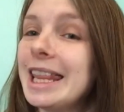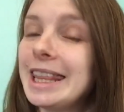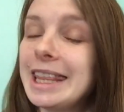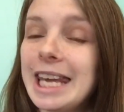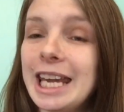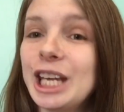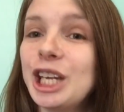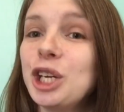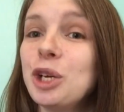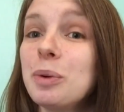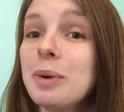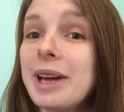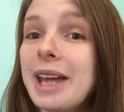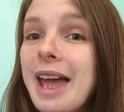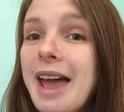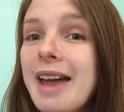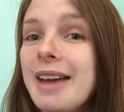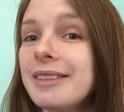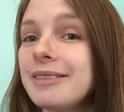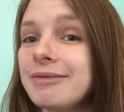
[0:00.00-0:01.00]
Thank you
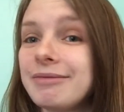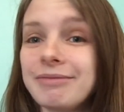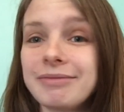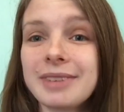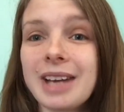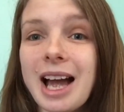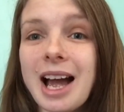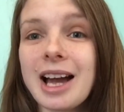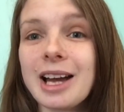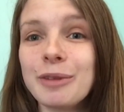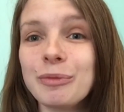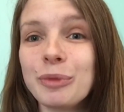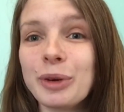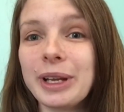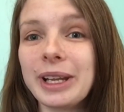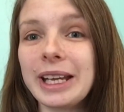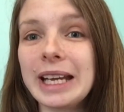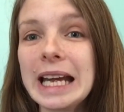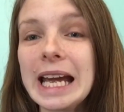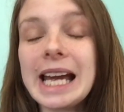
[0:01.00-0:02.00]
again. I'm
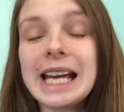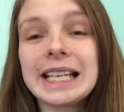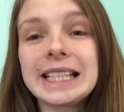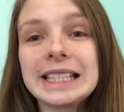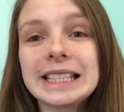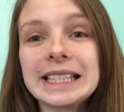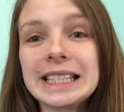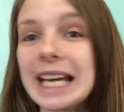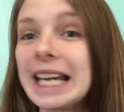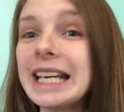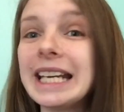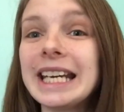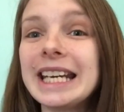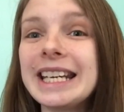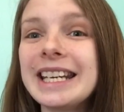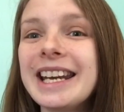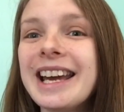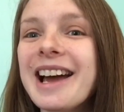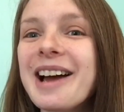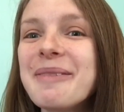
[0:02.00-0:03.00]
really
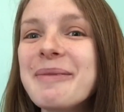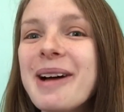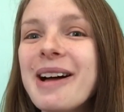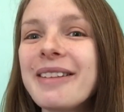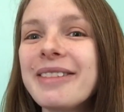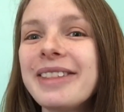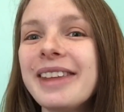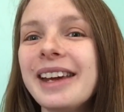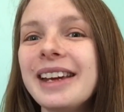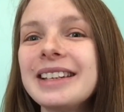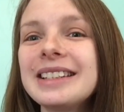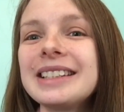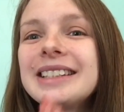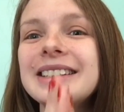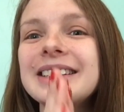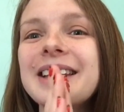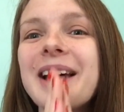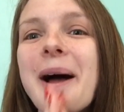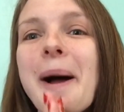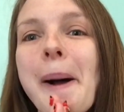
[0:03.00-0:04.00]
excited about
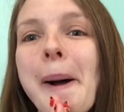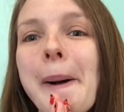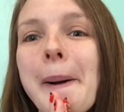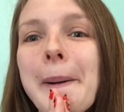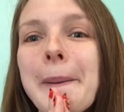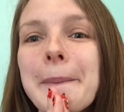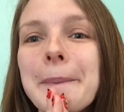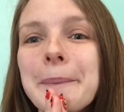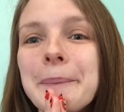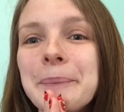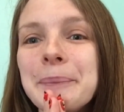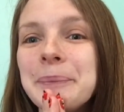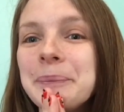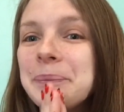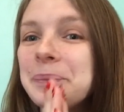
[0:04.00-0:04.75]
this, and